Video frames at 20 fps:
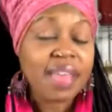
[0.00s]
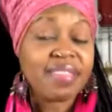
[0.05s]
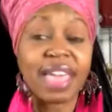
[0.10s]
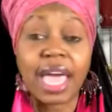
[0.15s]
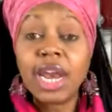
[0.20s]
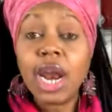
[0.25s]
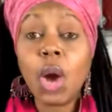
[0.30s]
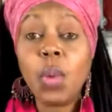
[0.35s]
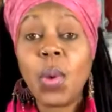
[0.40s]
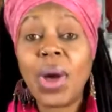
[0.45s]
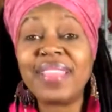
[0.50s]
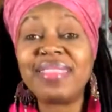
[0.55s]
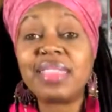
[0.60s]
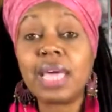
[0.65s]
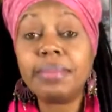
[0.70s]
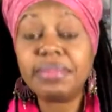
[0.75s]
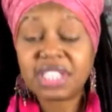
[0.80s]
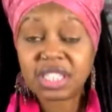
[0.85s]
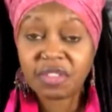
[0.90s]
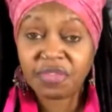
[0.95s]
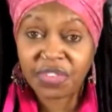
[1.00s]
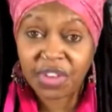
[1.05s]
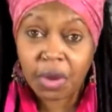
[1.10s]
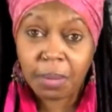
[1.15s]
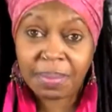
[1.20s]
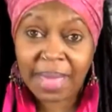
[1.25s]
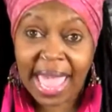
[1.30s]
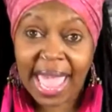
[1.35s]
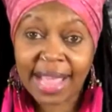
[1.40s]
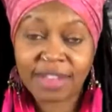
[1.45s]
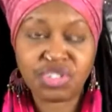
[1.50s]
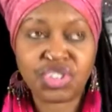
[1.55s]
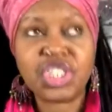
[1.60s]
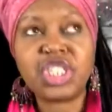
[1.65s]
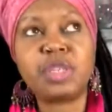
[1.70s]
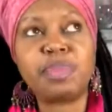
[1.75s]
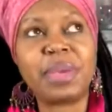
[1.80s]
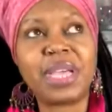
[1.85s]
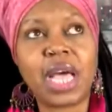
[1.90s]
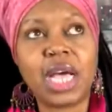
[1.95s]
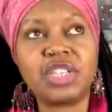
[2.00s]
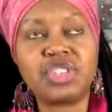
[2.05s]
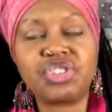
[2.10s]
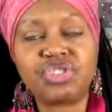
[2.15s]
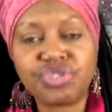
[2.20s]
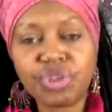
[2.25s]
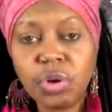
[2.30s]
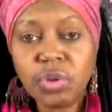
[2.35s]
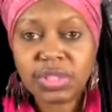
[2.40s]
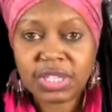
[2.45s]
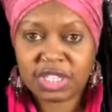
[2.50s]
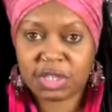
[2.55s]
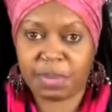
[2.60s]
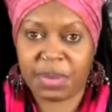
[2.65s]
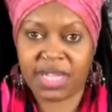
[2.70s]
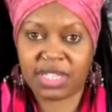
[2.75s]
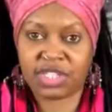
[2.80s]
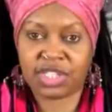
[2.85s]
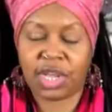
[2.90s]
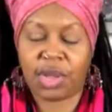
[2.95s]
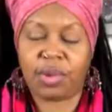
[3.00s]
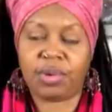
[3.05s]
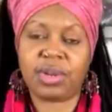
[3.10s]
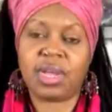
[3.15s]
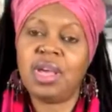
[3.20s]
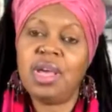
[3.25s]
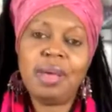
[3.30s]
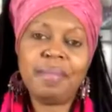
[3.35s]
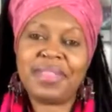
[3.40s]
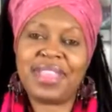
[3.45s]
They don't want them to feel bad just because truth is being told,